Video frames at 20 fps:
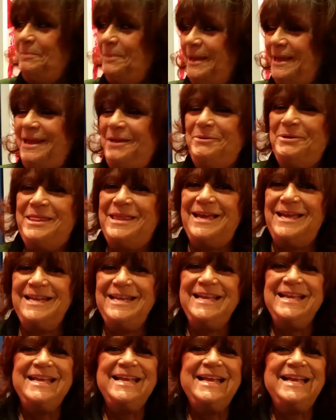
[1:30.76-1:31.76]
play with
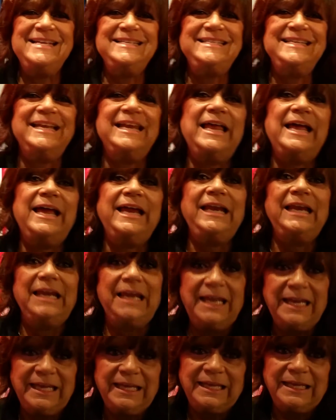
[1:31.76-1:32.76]
it, until I
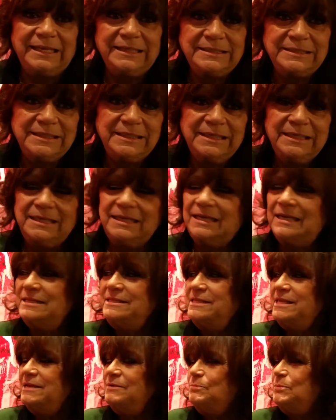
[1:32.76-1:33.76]
like it.
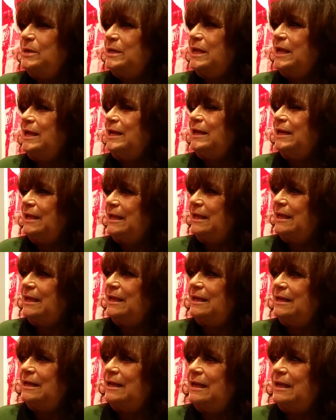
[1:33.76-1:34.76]
And then when I like
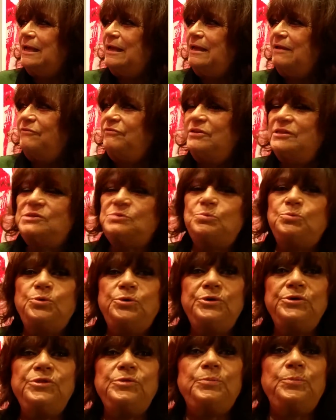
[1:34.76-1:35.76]
it, if it's
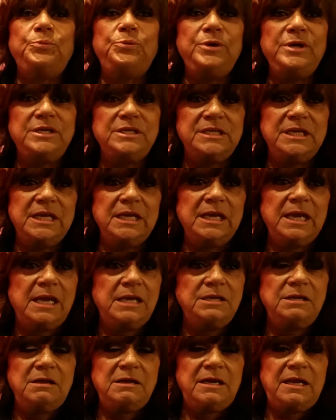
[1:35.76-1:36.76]
worth printing,
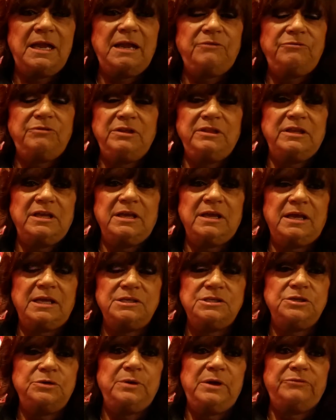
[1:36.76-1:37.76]
and not everything I
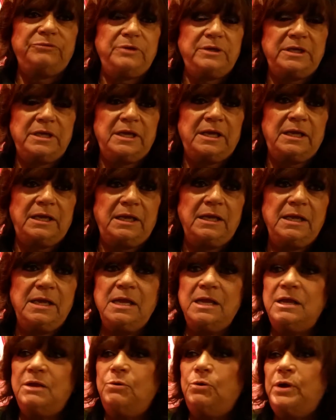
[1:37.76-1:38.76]
do every day,
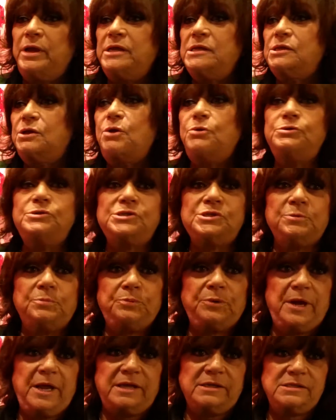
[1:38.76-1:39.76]
it goes to
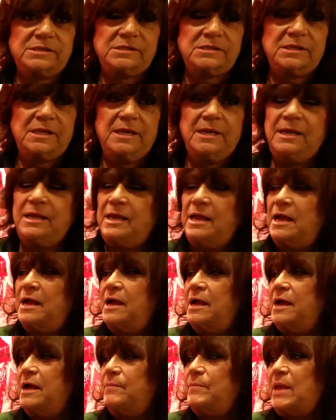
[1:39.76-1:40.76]
press.
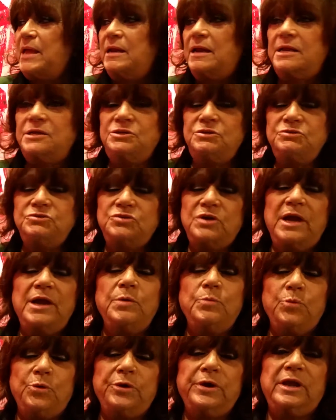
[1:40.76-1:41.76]
And I do try
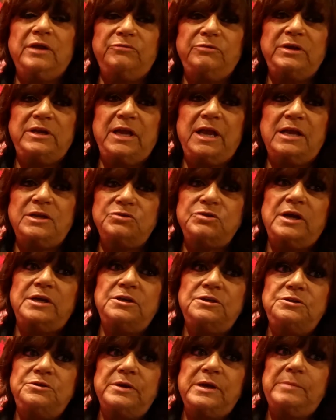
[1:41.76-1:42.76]
and work every day. I try
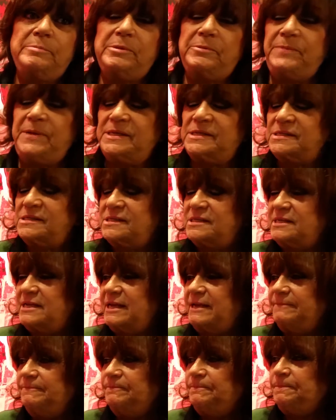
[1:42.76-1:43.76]
to do a couple of pieces a
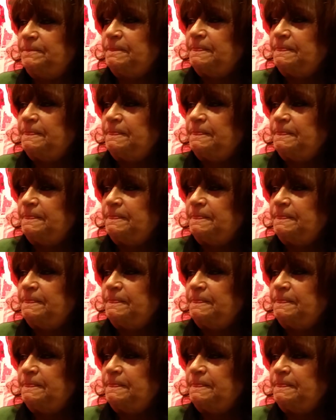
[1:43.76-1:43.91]
day.